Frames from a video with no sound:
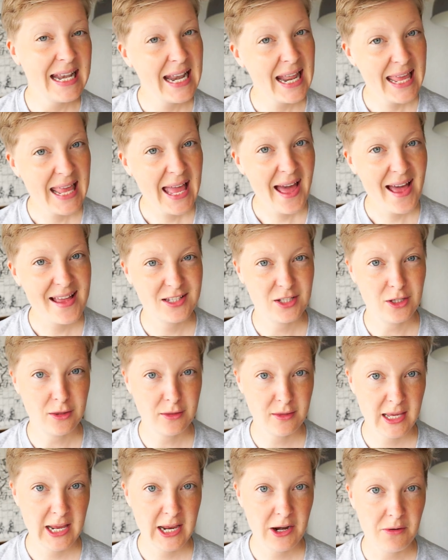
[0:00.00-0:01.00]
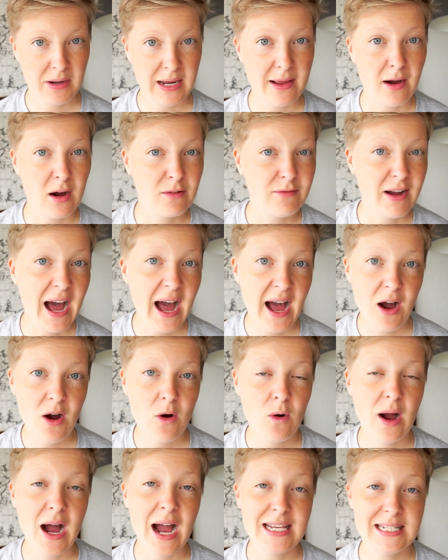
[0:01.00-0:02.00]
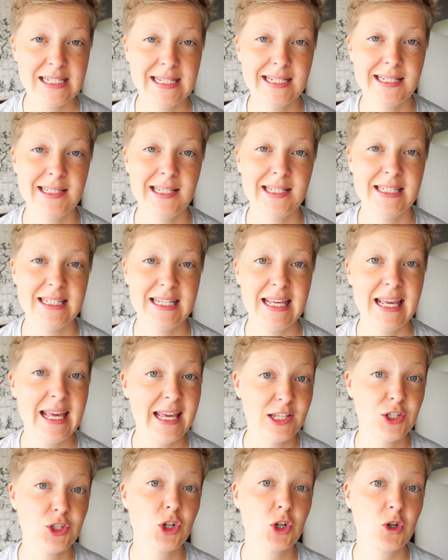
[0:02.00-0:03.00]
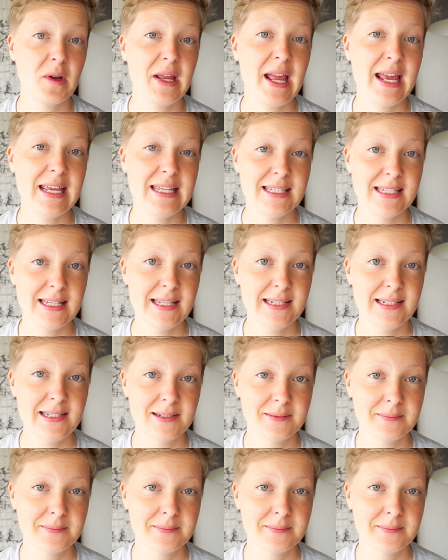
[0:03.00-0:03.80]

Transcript: Leiya has a theory of how identity is created.